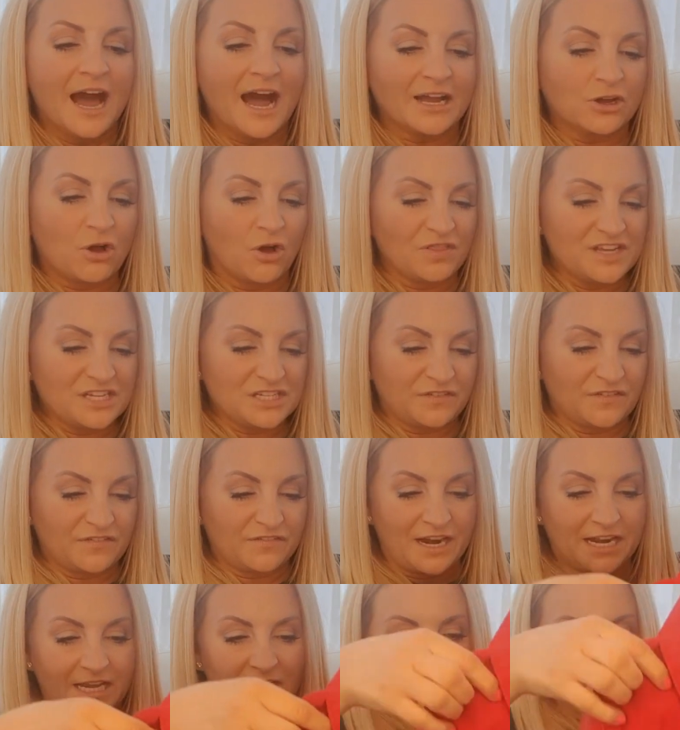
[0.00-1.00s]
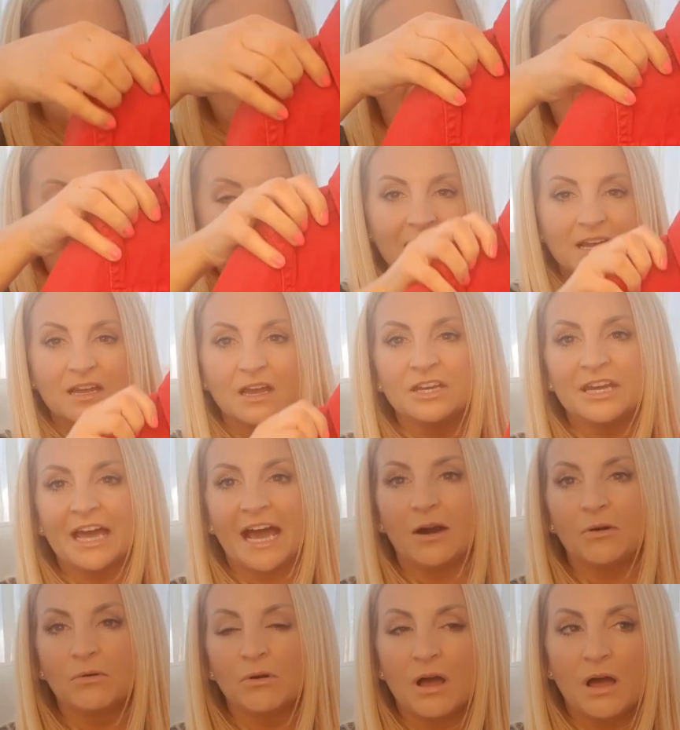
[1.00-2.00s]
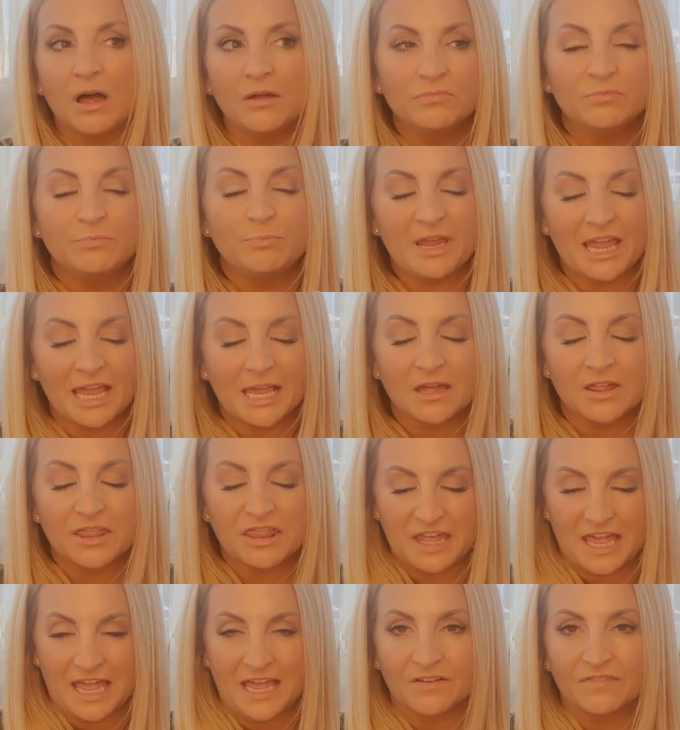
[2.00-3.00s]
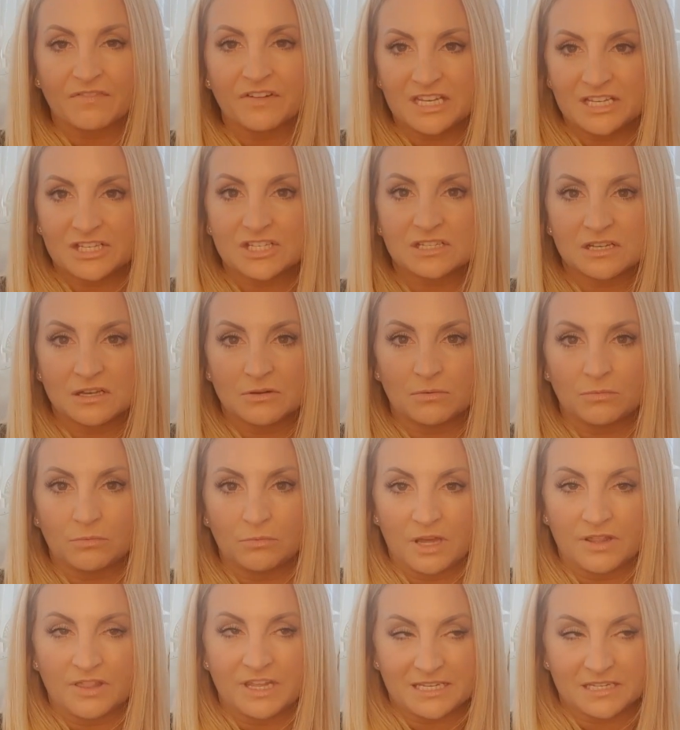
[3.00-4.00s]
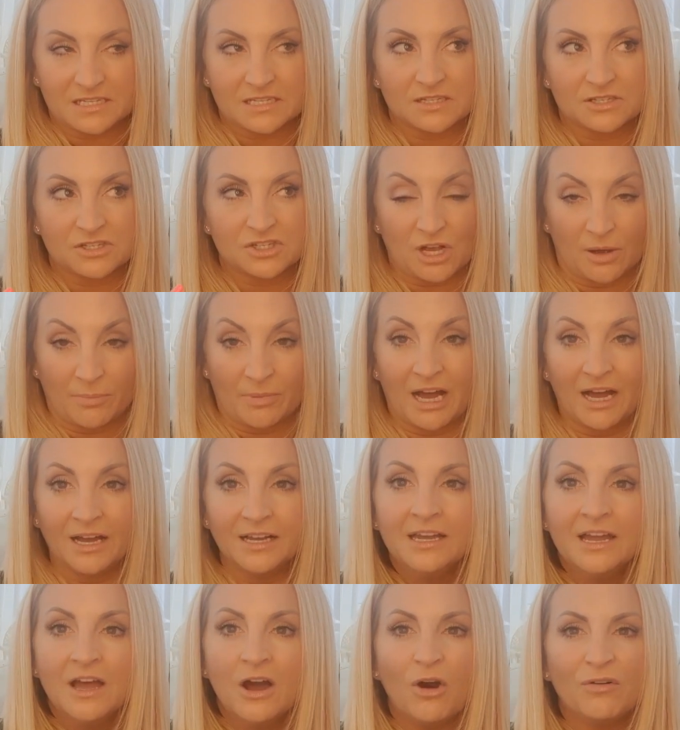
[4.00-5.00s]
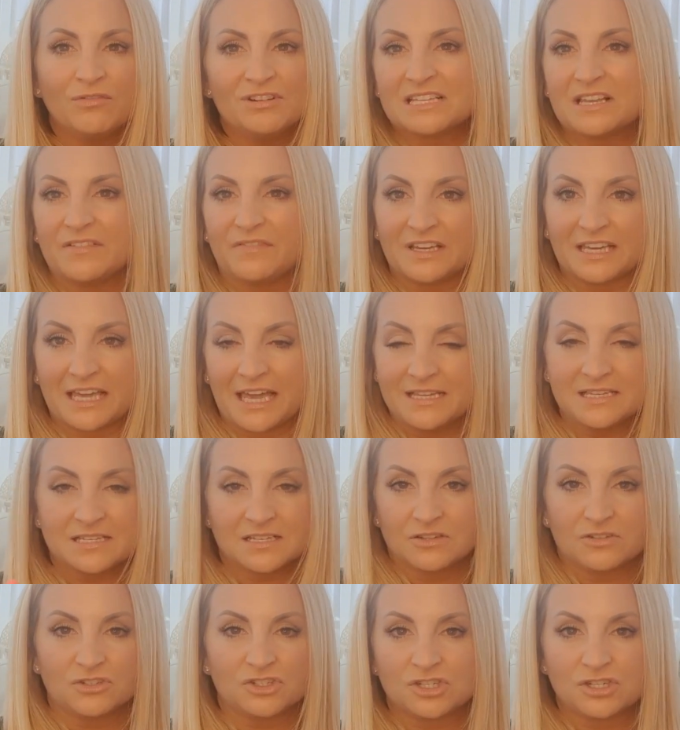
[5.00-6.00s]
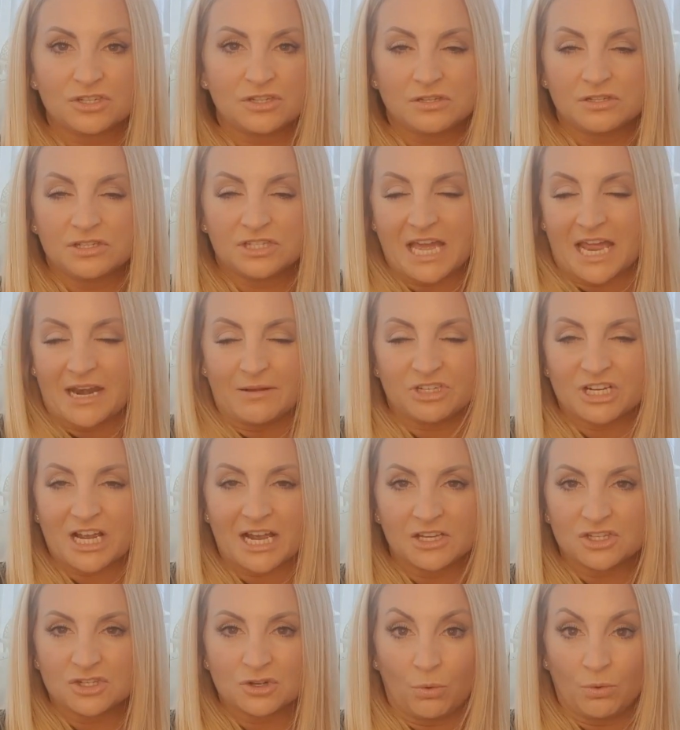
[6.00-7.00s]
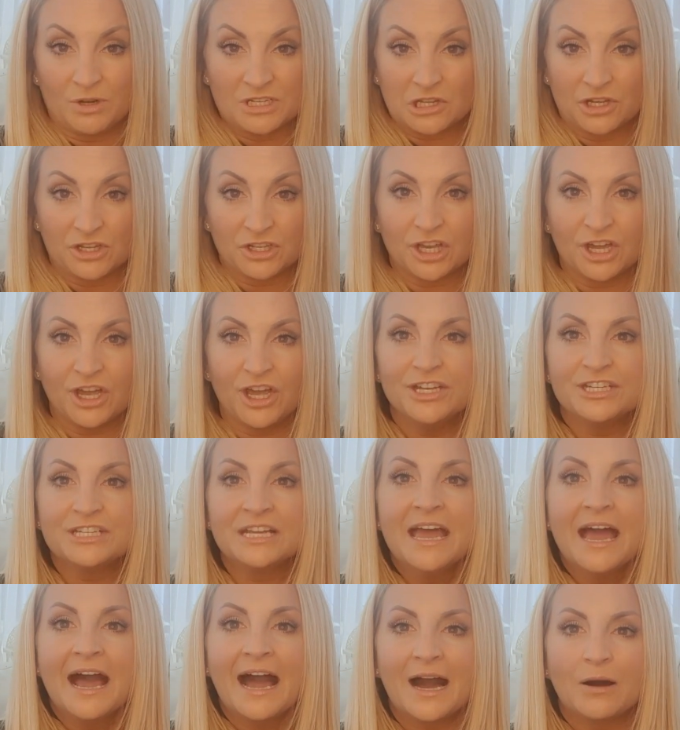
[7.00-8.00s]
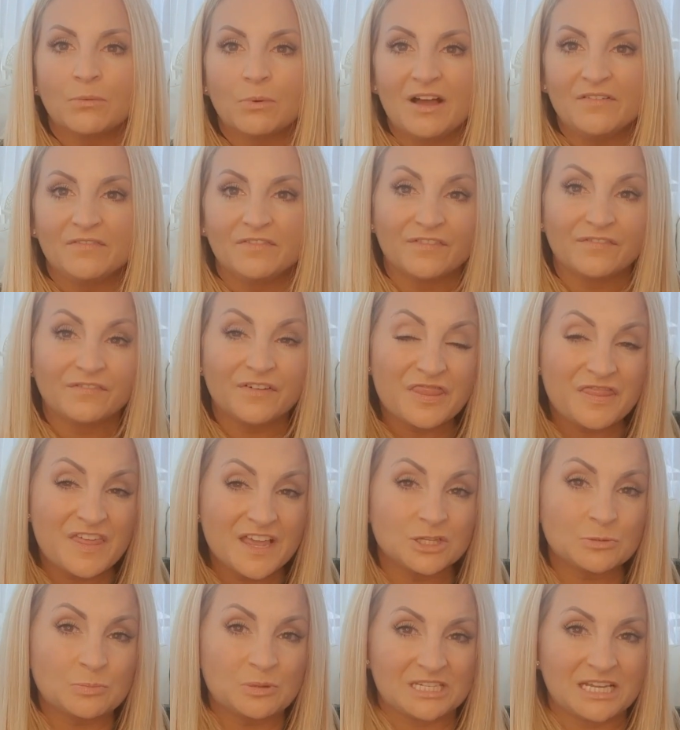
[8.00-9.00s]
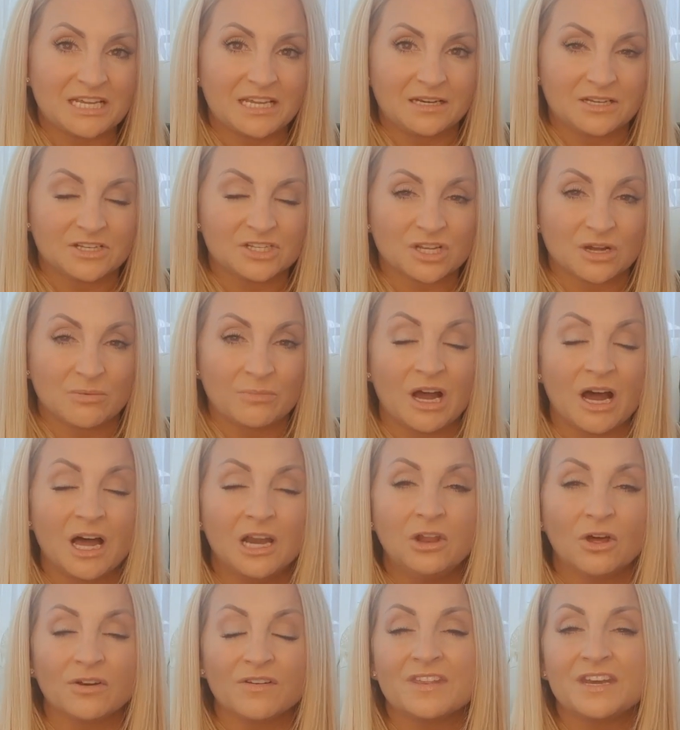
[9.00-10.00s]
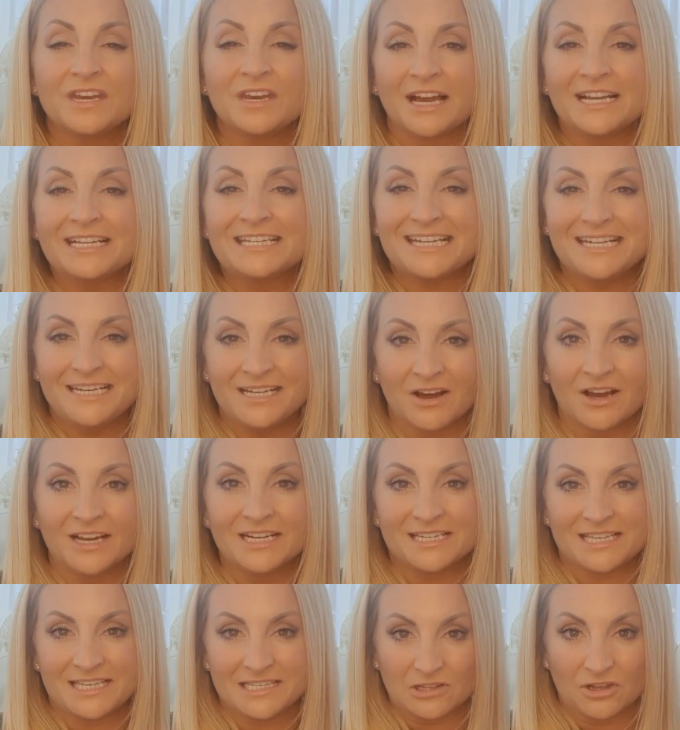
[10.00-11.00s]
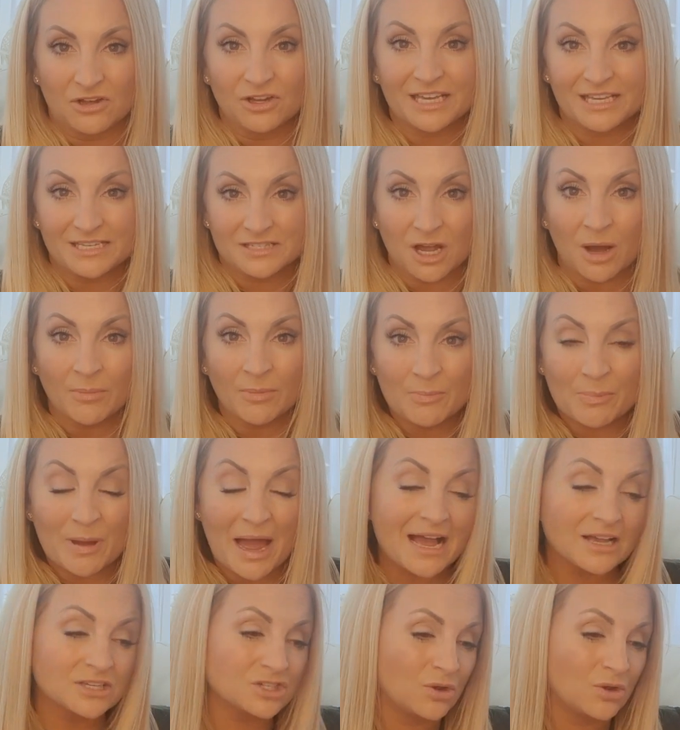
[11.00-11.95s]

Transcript: I got this for Frankie Jack. Now, a big thing for this summer, obviously for kids, denim jackets always look good. However, for this particular summer, a lot of the 1990s look is coming back.